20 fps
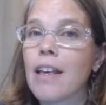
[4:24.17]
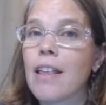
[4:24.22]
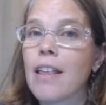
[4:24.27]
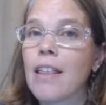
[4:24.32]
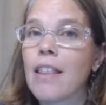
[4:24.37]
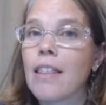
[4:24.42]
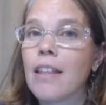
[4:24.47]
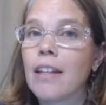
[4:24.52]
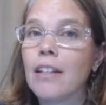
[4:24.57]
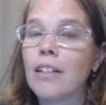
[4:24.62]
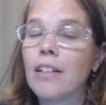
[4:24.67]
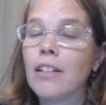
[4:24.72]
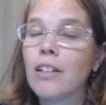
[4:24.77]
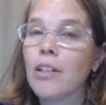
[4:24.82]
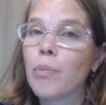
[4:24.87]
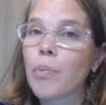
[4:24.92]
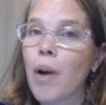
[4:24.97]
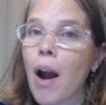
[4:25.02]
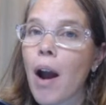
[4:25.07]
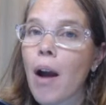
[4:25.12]
then
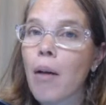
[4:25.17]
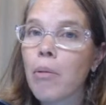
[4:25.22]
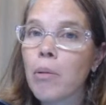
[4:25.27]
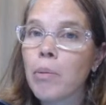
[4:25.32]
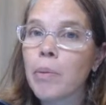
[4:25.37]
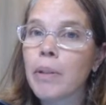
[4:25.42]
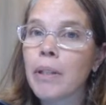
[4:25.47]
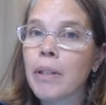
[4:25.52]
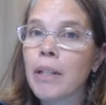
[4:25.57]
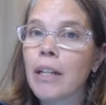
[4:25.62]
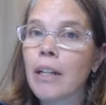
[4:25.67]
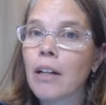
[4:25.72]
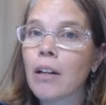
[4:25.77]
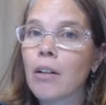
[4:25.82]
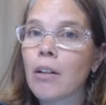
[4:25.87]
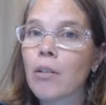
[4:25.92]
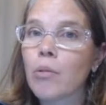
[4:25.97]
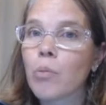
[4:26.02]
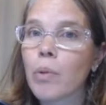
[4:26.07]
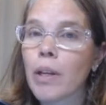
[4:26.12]
you probably
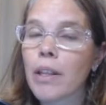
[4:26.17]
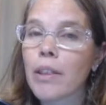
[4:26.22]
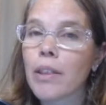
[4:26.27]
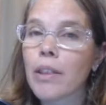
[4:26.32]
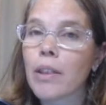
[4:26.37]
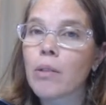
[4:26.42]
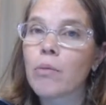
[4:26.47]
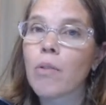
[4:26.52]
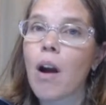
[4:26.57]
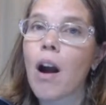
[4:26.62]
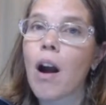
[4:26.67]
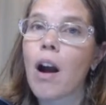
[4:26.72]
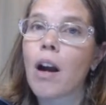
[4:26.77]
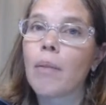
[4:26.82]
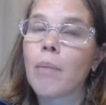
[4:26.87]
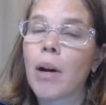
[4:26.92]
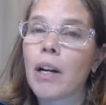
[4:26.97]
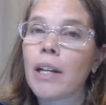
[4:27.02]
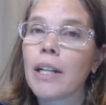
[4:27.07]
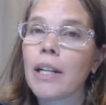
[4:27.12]
are with the
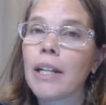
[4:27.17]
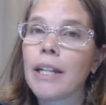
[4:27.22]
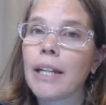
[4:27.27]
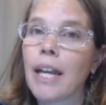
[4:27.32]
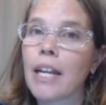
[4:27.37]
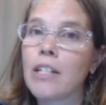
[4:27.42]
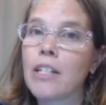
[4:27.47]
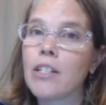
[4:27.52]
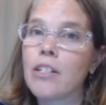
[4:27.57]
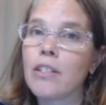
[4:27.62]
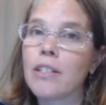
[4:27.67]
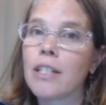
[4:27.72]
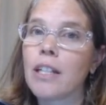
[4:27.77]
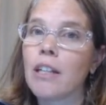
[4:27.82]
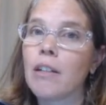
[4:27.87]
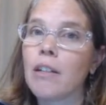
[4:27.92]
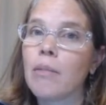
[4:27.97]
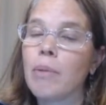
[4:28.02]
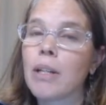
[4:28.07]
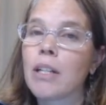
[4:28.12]
wrong marketing
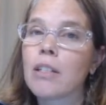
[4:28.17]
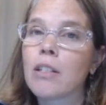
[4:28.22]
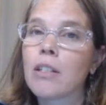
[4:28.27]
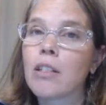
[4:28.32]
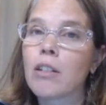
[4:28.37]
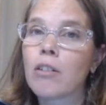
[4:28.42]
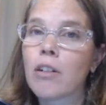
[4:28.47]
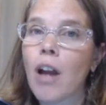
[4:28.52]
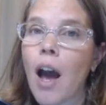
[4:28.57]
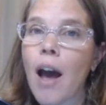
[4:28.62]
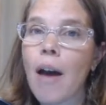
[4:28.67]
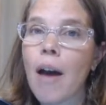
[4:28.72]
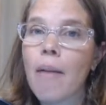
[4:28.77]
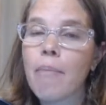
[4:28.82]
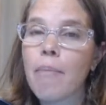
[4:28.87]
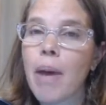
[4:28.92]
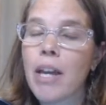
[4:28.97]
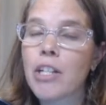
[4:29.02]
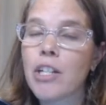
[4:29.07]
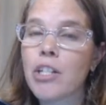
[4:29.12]
agency because they're not
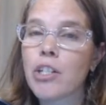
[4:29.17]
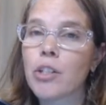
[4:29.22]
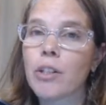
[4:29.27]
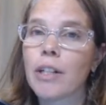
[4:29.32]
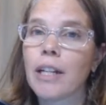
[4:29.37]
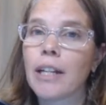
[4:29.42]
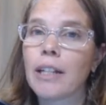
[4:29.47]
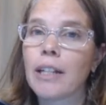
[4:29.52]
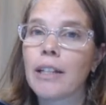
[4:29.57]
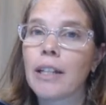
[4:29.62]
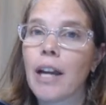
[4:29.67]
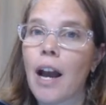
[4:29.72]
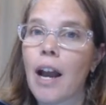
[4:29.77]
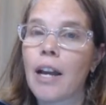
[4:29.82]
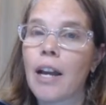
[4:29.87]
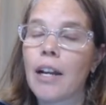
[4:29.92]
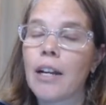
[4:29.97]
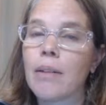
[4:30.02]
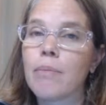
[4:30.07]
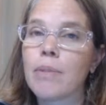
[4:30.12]
measuring the
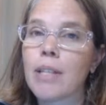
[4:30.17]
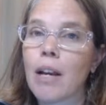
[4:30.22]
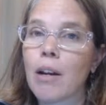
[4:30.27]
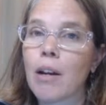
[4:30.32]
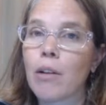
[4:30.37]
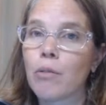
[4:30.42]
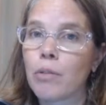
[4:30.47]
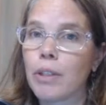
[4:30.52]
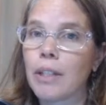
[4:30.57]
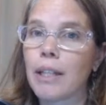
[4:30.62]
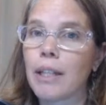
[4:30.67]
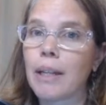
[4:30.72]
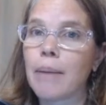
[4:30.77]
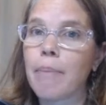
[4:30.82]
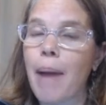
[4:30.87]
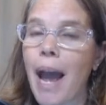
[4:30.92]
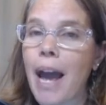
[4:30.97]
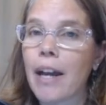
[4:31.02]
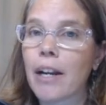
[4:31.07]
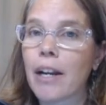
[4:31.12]
items that really
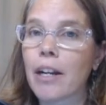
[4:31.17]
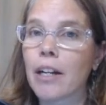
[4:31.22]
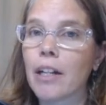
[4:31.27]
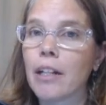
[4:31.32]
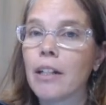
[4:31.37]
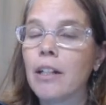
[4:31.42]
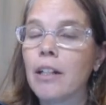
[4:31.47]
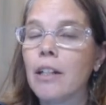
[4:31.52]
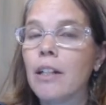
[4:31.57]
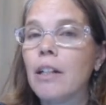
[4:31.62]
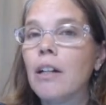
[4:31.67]
matter.